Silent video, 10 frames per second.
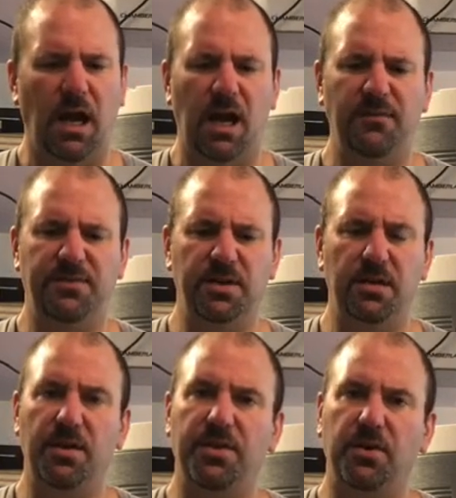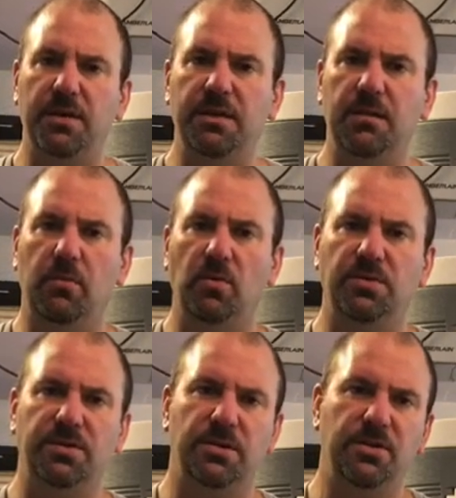I've done 30-minute
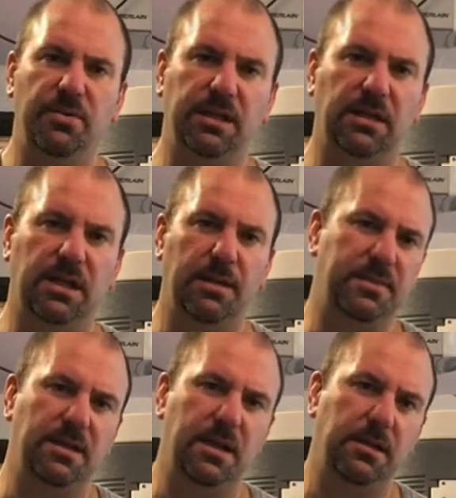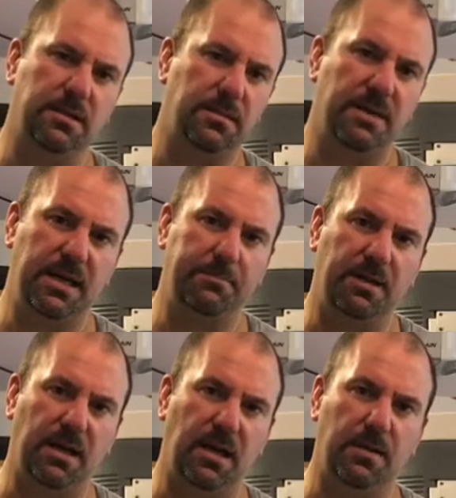boils on New England IPA because I'm adding
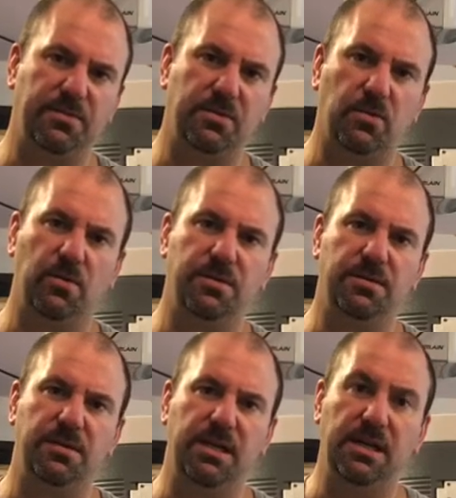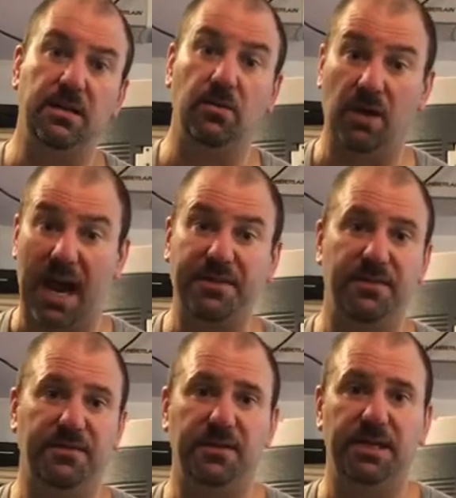my hops towards the end or at
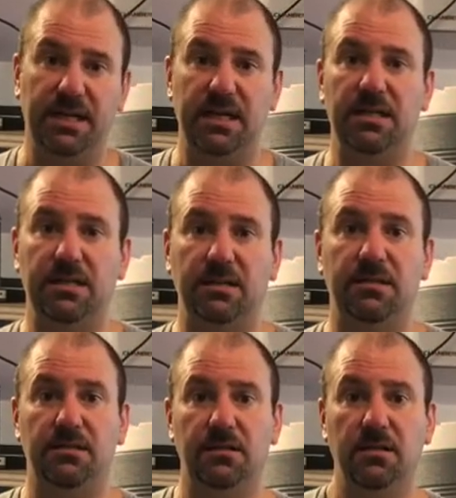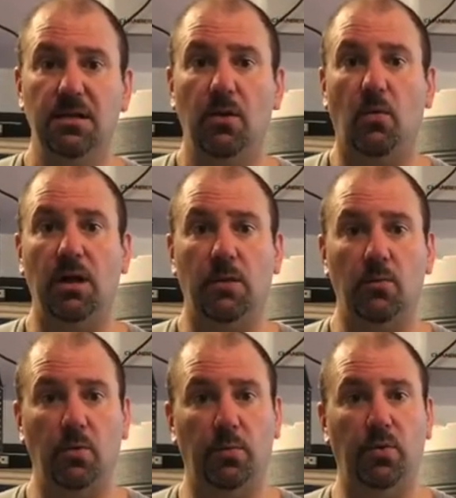the very end, at least while I'm
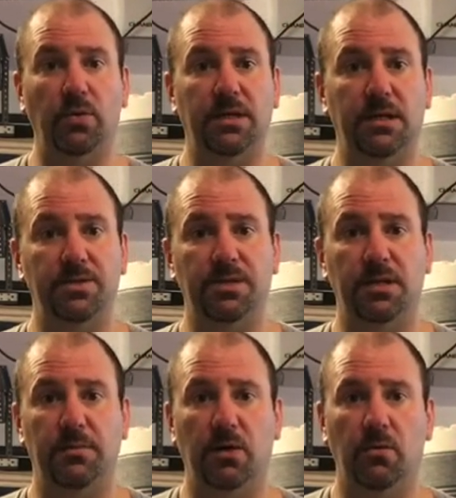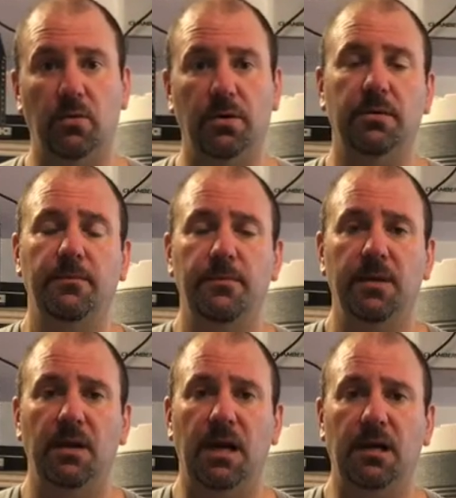whirlpooling and chilling my wort
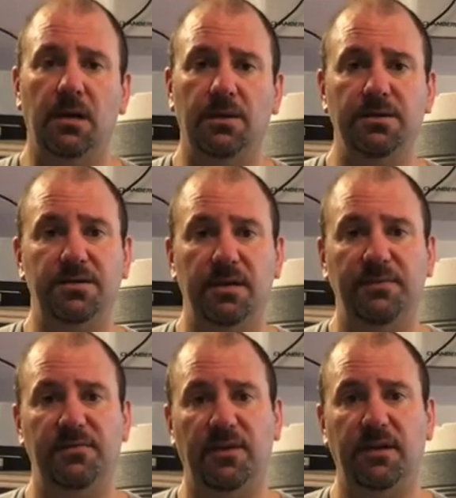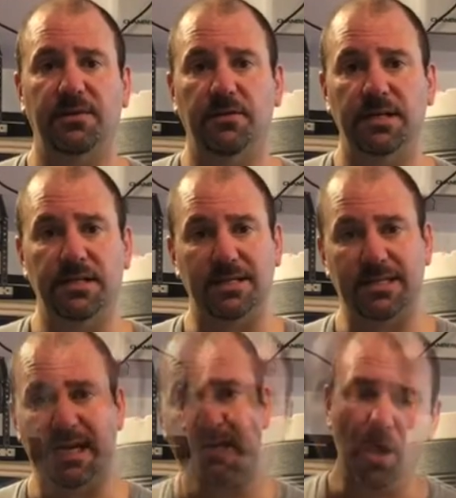at 175 degrees and
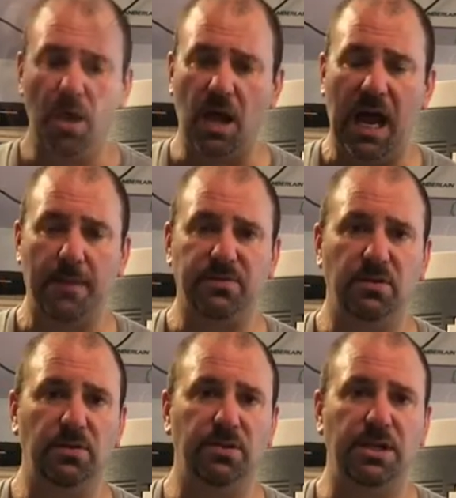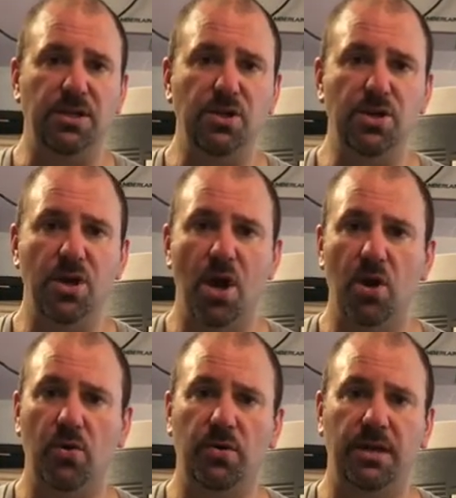down. Absolutely
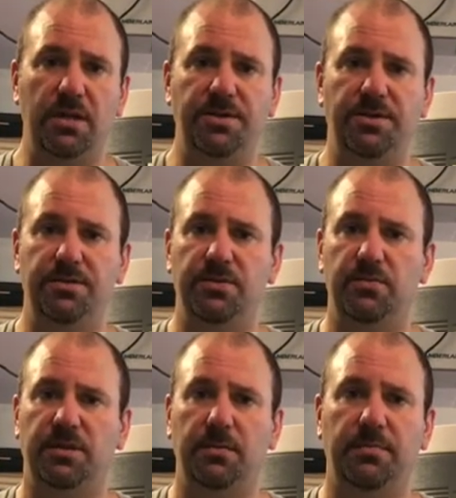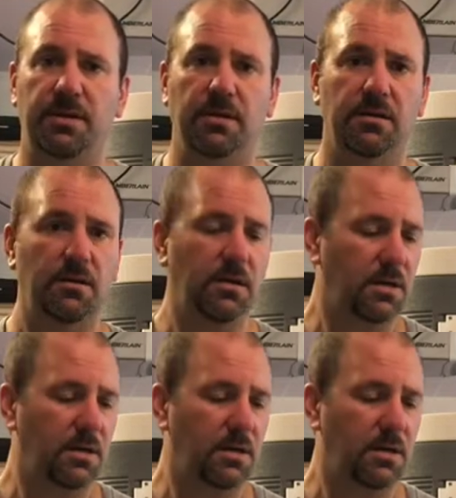no issues with the beer.